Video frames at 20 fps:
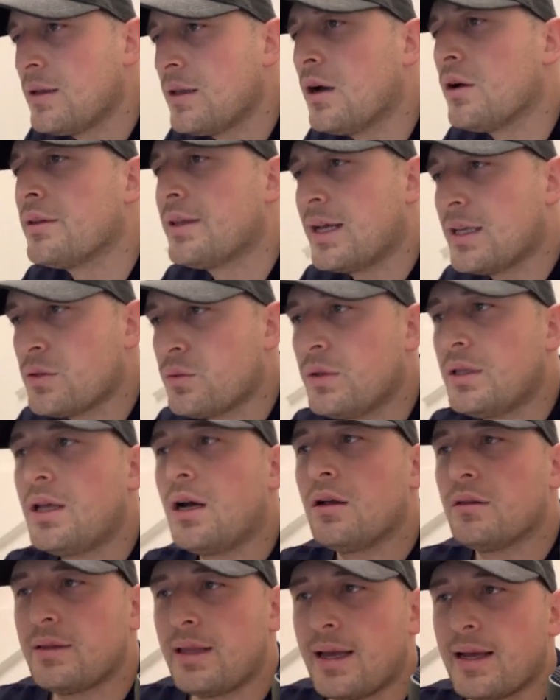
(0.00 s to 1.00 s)
No, that's
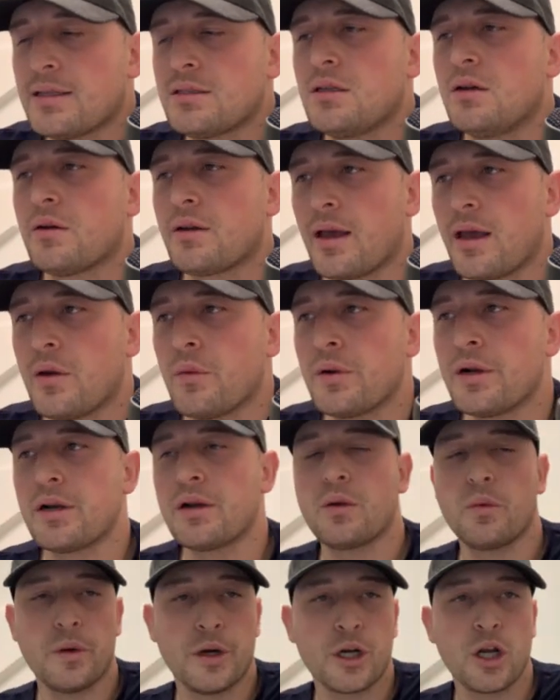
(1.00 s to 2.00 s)
without tax. Okay,
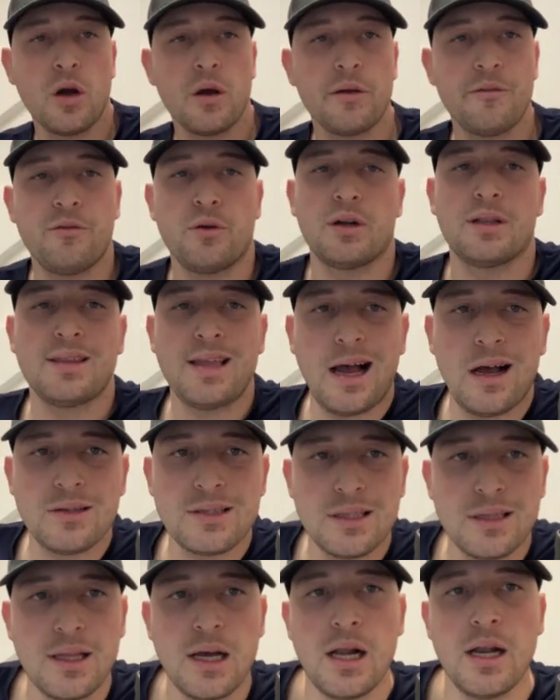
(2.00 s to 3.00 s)
we're going for
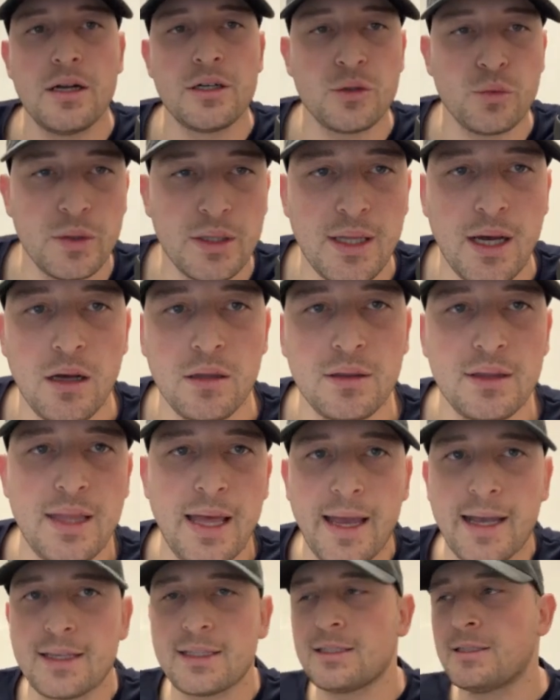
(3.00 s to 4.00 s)
$1,000 without
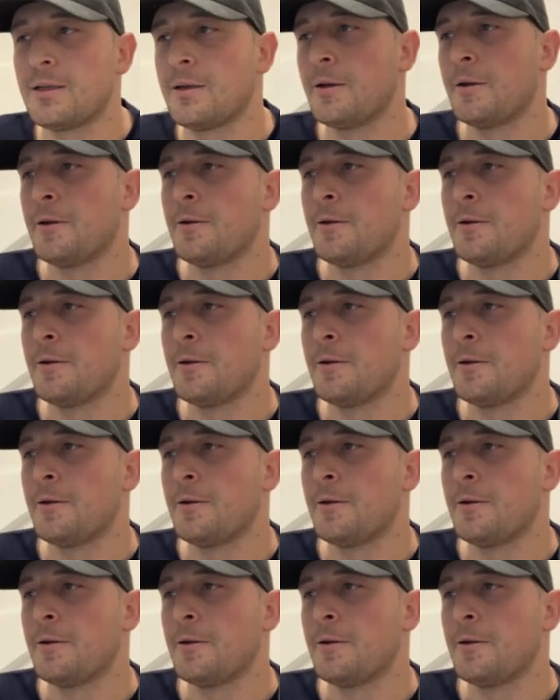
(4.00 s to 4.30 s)
tax.